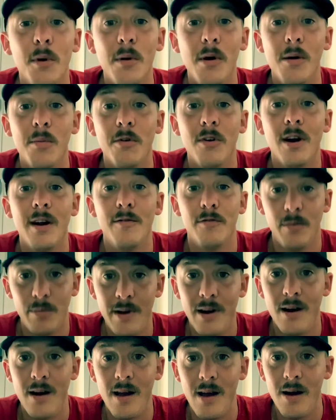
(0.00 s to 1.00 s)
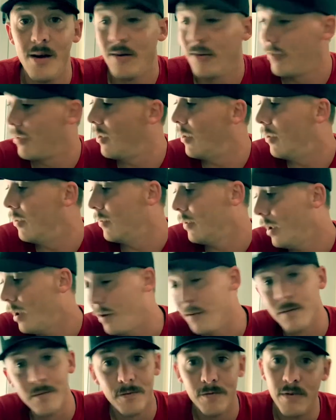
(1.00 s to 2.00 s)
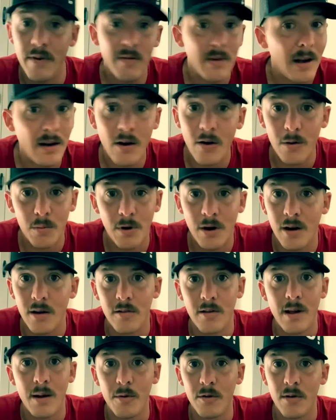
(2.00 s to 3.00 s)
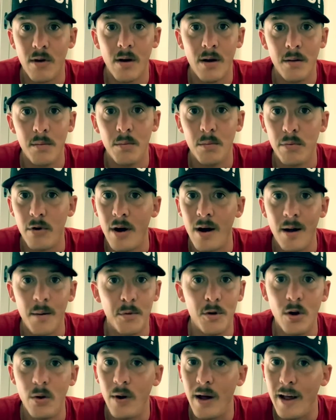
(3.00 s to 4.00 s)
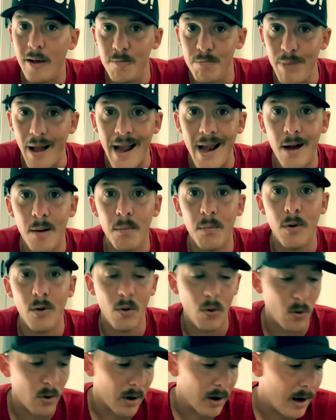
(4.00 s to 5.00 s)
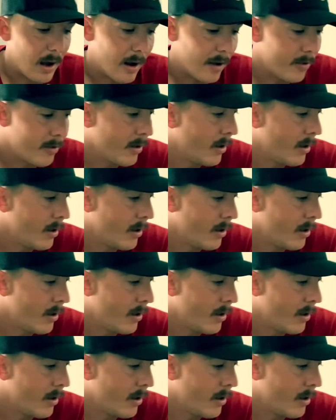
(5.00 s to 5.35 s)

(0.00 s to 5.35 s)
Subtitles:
upgrade from there now. So yeah, $15 box, Amazon Prime, 2 days, bam, organized.